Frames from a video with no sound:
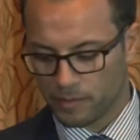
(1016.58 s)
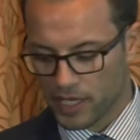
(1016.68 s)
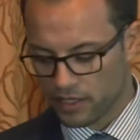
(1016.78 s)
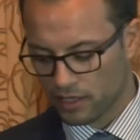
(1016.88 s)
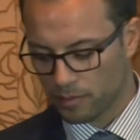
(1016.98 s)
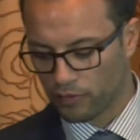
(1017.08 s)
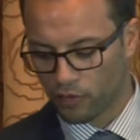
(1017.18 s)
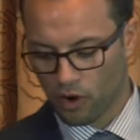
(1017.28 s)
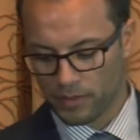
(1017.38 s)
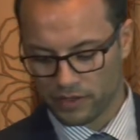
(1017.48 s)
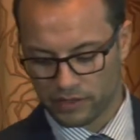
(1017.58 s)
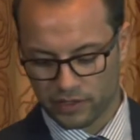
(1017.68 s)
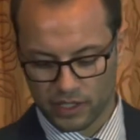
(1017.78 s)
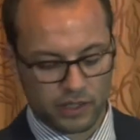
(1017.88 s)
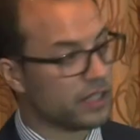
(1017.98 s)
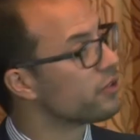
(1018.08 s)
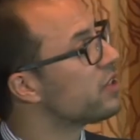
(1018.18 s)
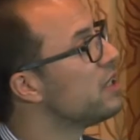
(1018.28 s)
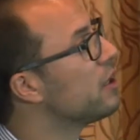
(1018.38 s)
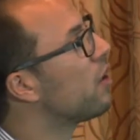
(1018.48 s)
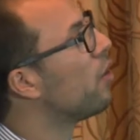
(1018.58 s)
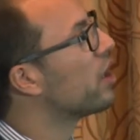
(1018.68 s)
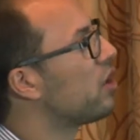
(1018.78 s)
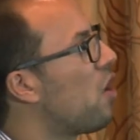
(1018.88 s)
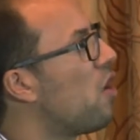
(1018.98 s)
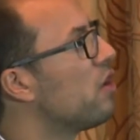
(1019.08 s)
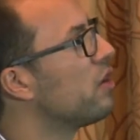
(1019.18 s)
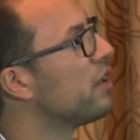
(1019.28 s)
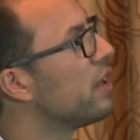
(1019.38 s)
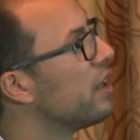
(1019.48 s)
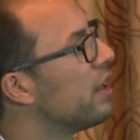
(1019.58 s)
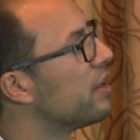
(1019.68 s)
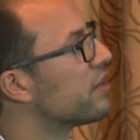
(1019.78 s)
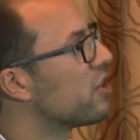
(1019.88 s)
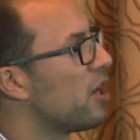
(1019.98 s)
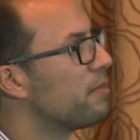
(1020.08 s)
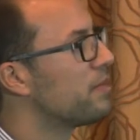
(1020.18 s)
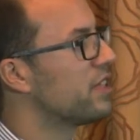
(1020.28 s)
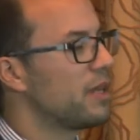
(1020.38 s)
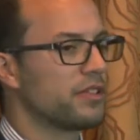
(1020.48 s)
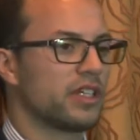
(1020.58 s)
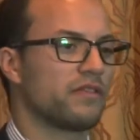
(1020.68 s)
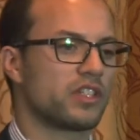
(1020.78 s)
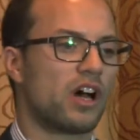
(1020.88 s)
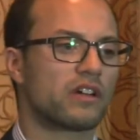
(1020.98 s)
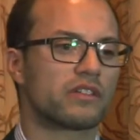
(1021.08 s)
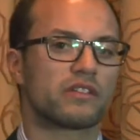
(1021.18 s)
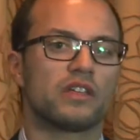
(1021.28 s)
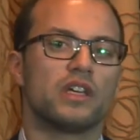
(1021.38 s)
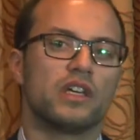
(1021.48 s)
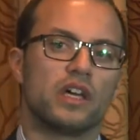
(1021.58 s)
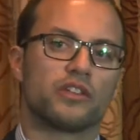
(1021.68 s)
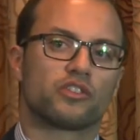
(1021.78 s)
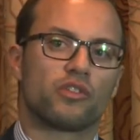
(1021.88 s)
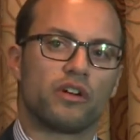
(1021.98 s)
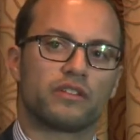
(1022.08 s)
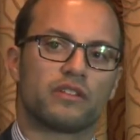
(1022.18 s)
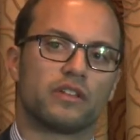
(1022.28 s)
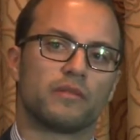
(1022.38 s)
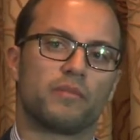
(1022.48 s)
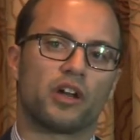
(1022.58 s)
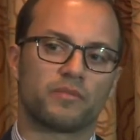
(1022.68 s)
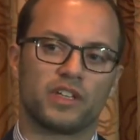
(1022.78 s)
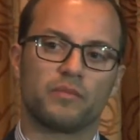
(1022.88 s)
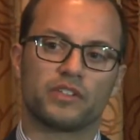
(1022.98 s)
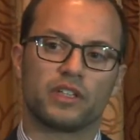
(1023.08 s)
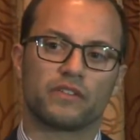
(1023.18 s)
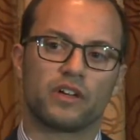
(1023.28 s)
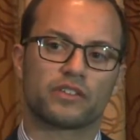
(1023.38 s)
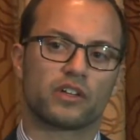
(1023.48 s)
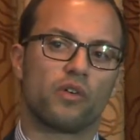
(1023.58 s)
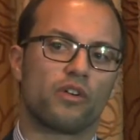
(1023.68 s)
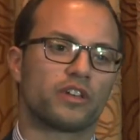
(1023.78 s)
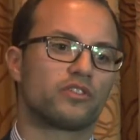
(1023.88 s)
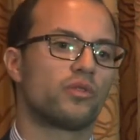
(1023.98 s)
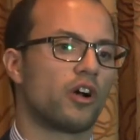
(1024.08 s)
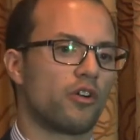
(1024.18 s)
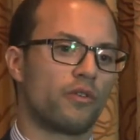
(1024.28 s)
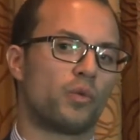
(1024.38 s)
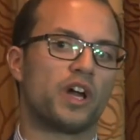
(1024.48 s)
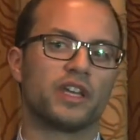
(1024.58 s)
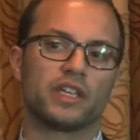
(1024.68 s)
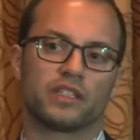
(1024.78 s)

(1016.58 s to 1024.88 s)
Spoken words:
basically the performance that you see going long the top 10% of stocks and short the bottom 10% of stocks according to our one-day